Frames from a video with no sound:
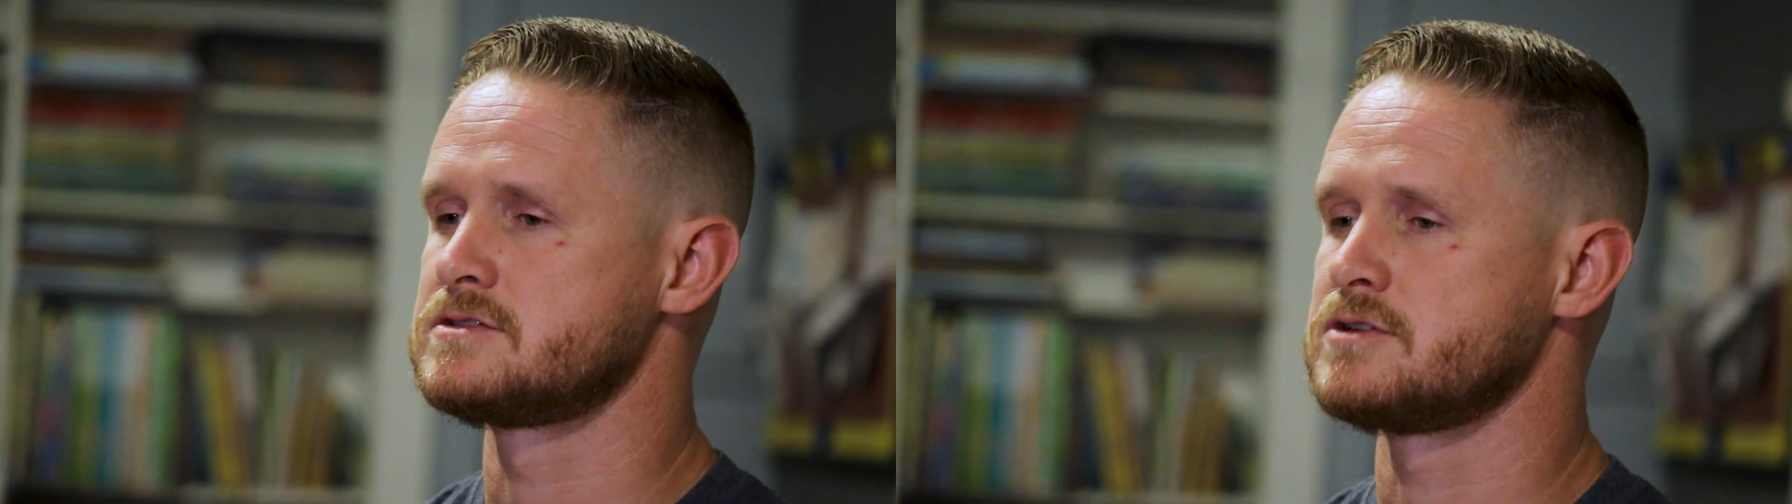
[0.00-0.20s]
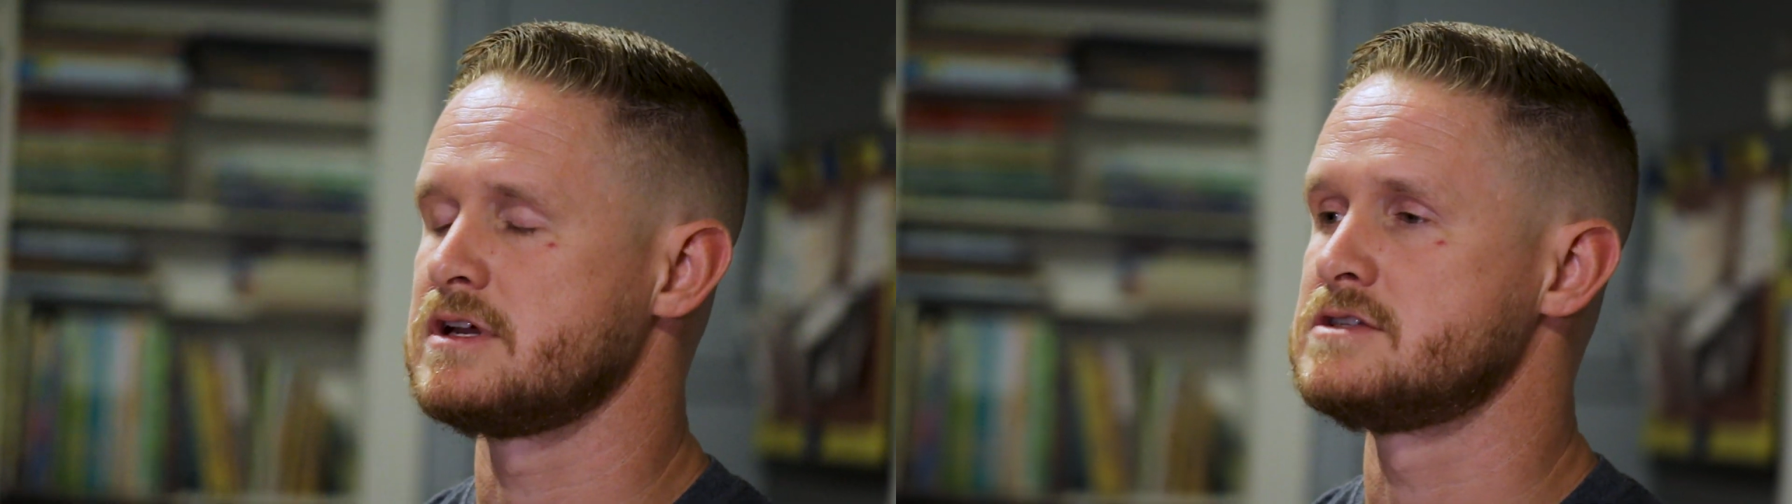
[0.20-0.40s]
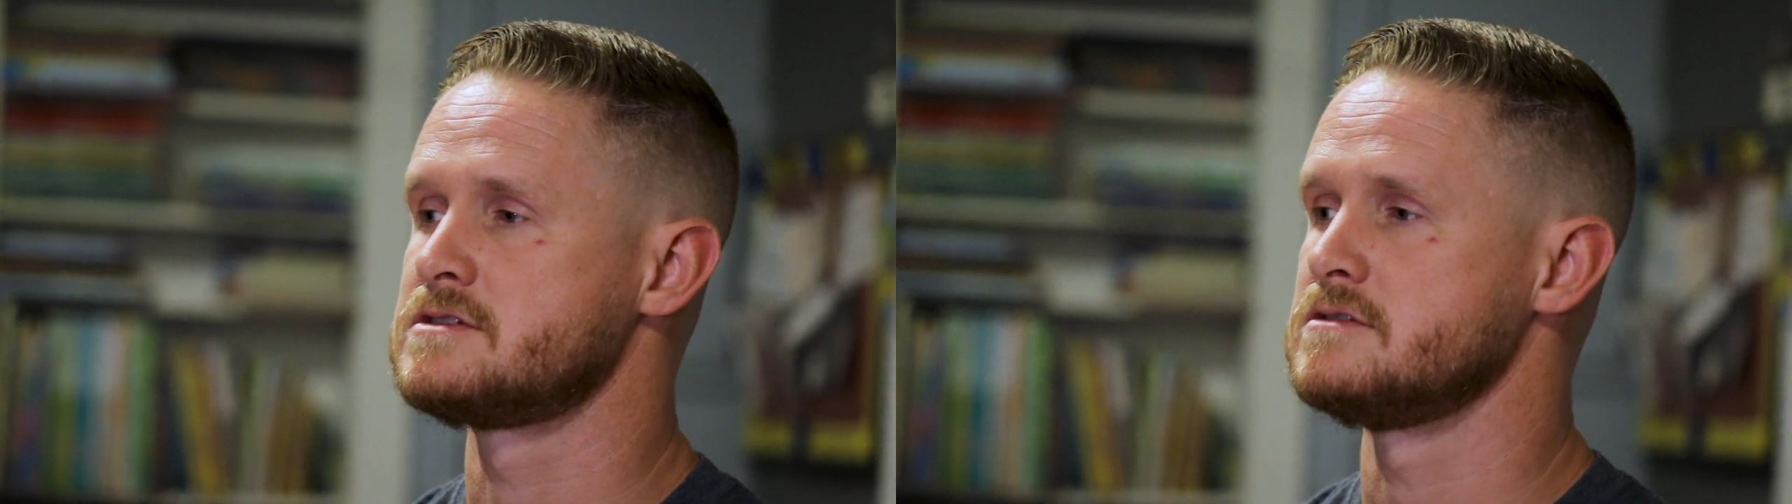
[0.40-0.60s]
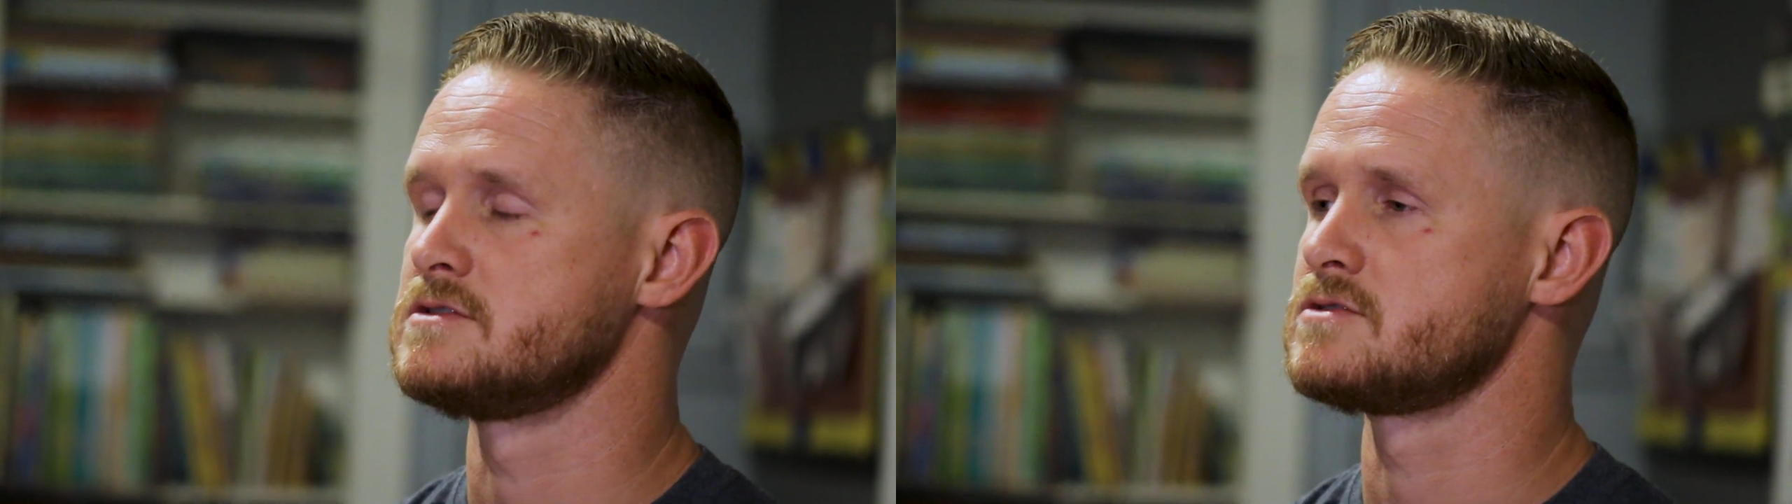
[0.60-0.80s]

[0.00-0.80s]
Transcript: trades to the